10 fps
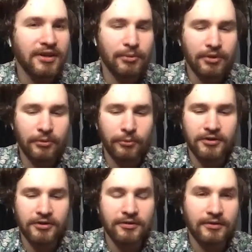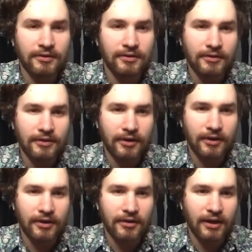you know couple. The name of the one
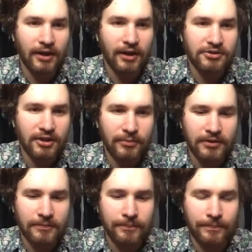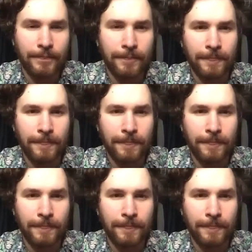uh, that I was just talking about?